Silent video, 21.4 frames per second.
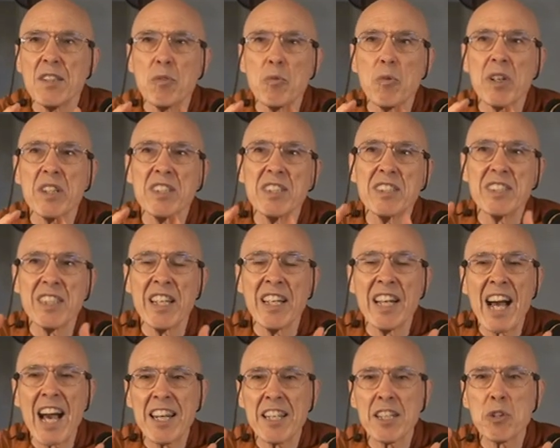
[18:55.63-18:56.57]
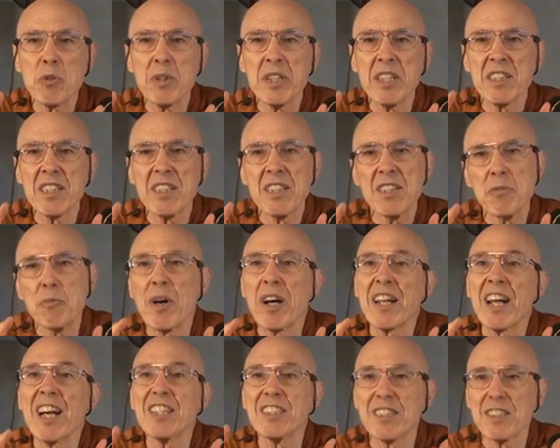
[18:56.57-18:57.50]
what is inadequate,
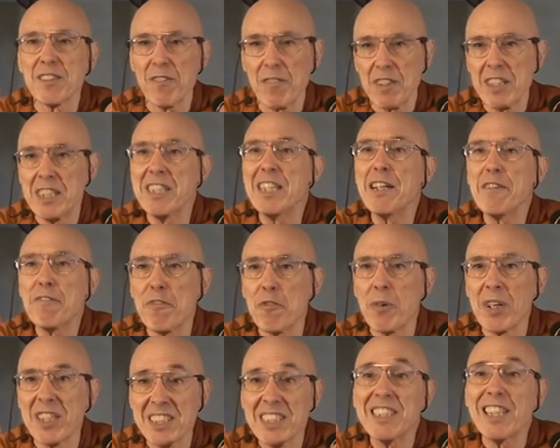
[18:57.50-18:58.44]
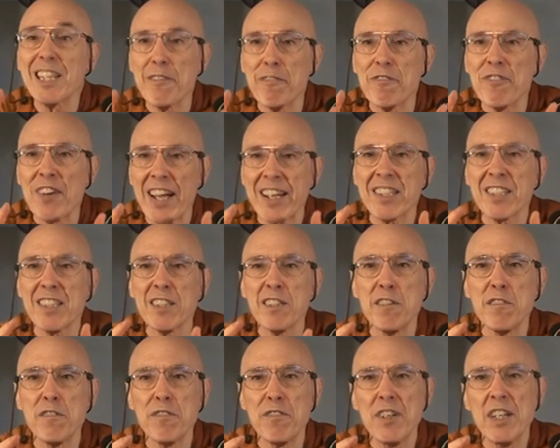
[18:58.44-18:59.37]
what, has deep, what is
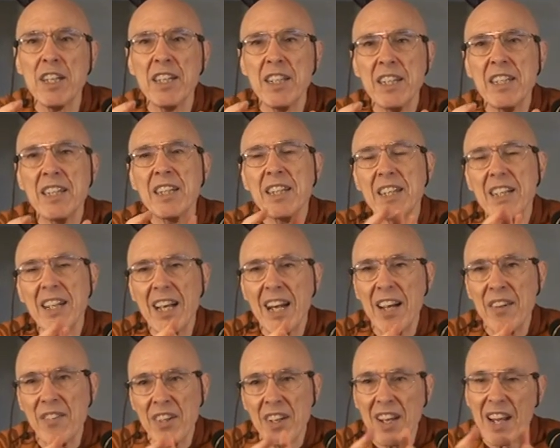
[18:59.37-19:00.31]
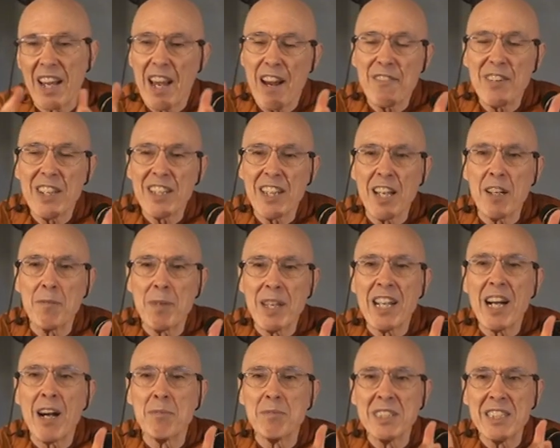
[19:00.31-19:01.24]
defective, and everything
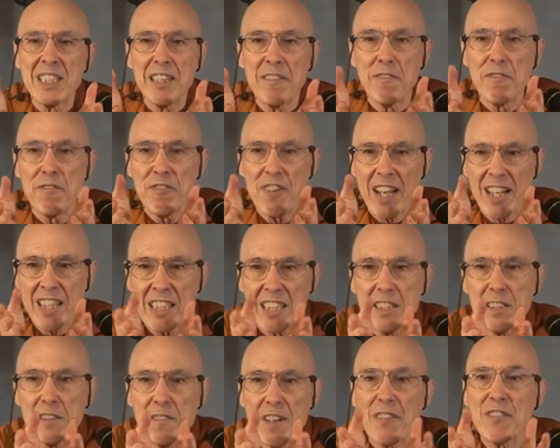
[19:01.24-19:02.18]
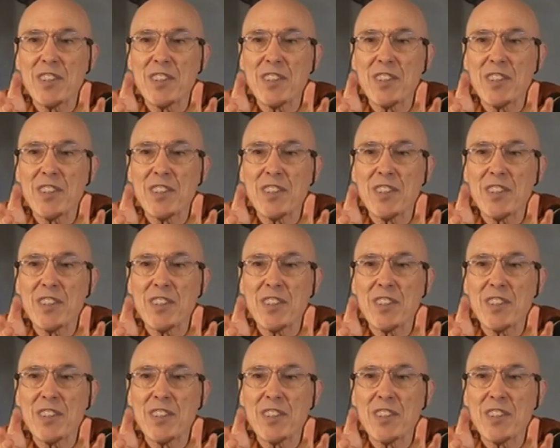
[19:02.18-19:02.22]
becomes defective.